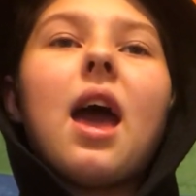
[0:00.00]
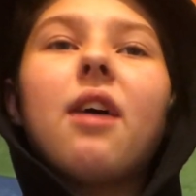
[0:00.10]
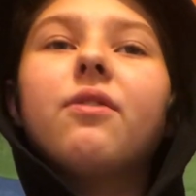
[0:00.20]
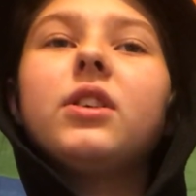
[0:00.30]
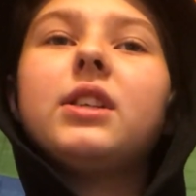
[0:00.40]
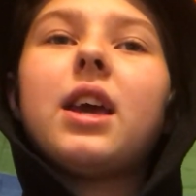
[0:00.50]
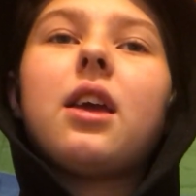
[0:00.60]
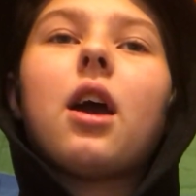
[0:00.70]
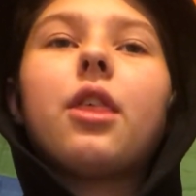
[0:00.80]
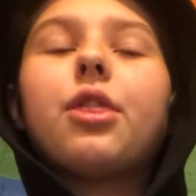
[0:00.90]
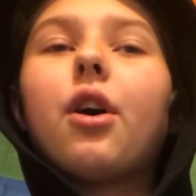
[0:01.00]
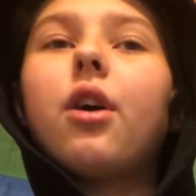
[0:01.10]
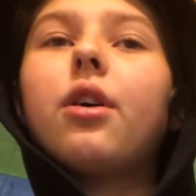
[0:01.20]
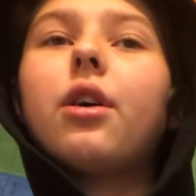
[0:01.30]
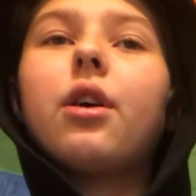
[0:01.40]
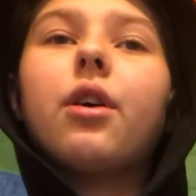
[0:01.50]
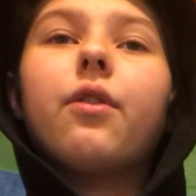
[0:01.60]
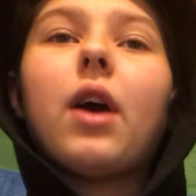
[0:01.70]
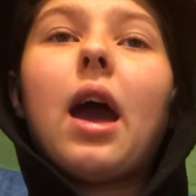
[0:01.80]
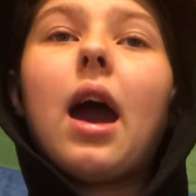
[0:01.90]
Every day I thought of
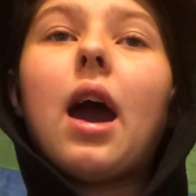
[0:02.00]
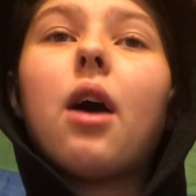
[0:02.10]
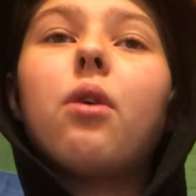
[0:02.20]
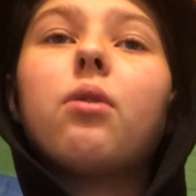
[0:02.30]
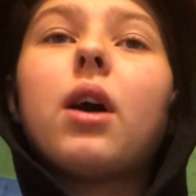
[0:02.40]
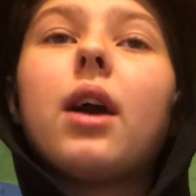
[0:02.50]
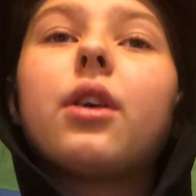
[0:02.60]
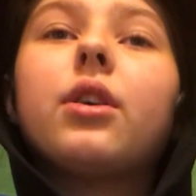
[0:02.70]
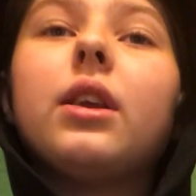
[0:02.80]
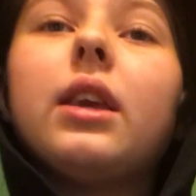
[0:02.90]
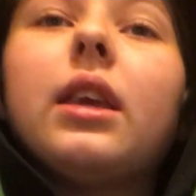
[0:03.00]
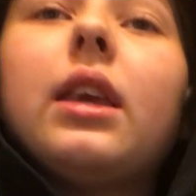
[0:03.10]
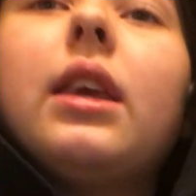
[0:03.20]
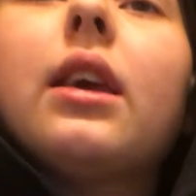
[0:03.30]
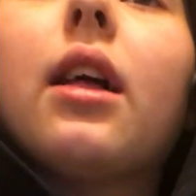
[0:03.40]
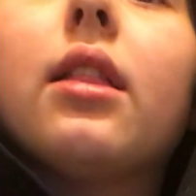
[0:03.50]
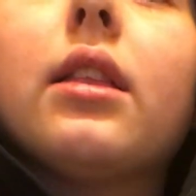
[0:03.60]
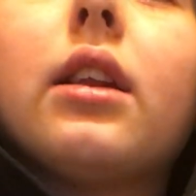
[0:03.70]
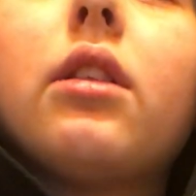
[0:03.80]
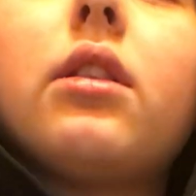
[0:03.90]
how I could eat
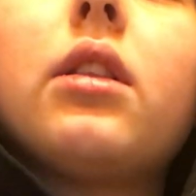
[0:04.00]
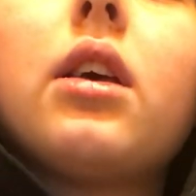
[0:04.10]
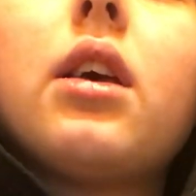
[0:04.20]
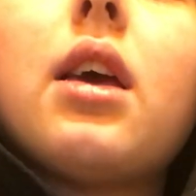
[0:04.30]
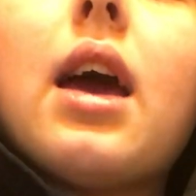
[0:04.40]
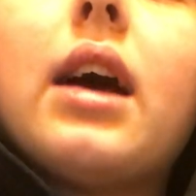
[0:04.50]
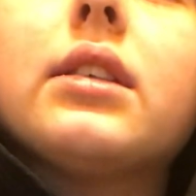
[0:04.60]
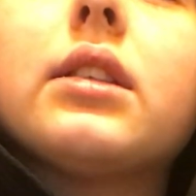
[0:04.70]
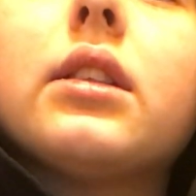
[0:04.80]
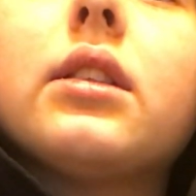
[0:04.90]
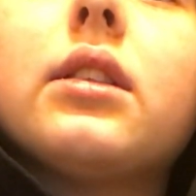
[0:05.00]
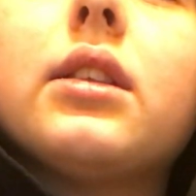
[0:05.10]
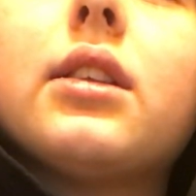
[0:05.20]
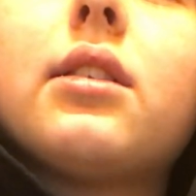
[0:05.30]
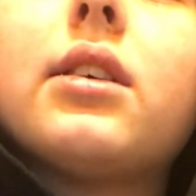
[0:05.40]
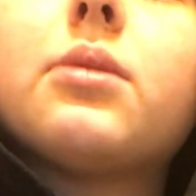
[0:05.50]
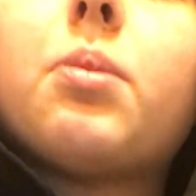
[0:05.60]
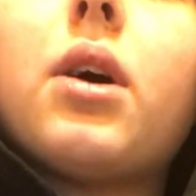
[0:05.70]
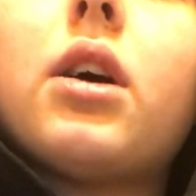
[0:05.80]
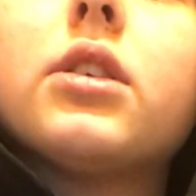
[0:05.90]
as little as
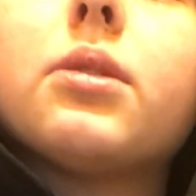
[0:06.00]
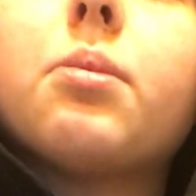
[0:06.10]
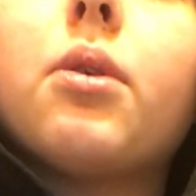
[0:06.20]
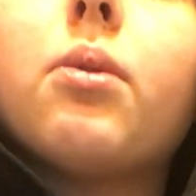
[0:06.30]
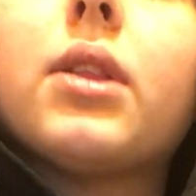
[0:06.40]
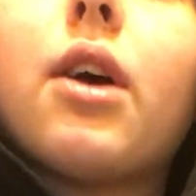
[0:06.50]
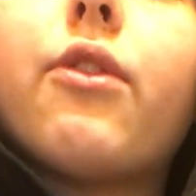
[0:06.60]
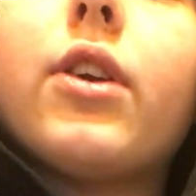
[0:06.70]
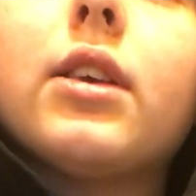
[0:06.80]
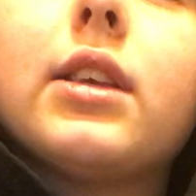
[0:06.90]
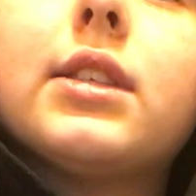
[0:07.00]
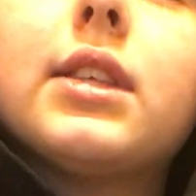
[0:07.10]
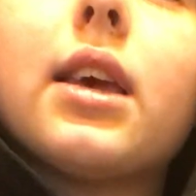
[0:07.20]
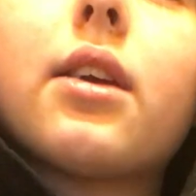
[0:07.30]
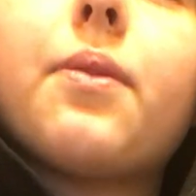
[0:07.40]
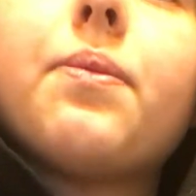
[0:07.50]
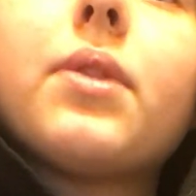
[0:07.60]
possible without feeling sick.